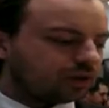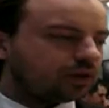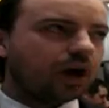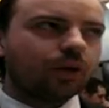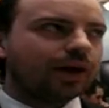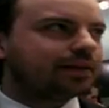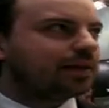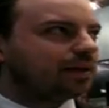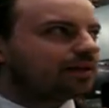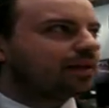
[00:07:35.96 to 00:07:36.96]
No,
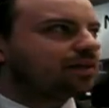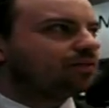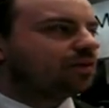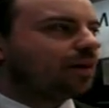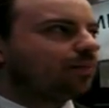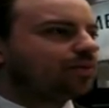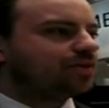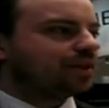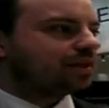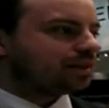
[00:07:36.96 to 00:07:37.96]
it
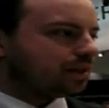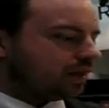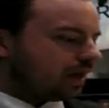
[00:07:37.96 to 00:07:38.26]
remembers it